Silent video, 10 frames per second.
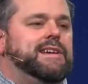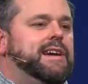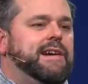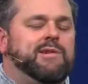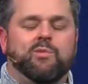
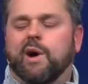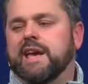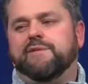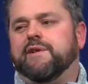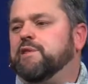every
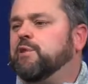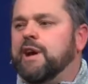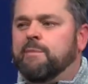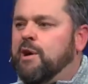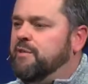wife, every
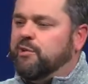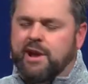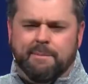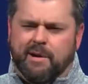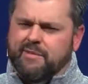grandma, every
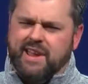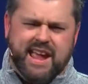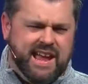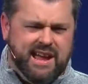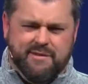grandpa, every aunt,